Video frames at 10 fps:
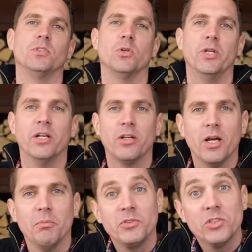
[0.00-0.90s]
So here
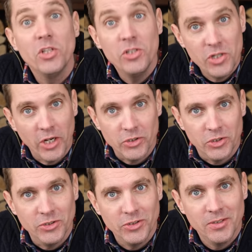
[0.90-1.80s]
comes the
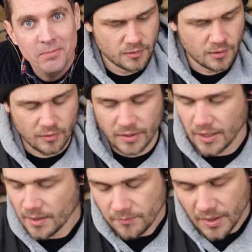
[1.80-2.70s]
judges. Okay,
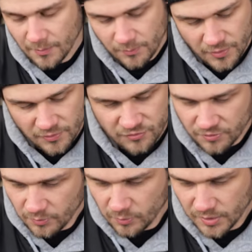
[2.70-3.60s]
I'm, I'm not
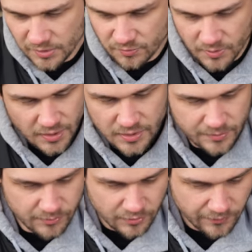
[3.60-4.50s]
sure what is what
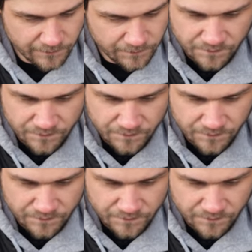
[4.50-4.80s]
anymore.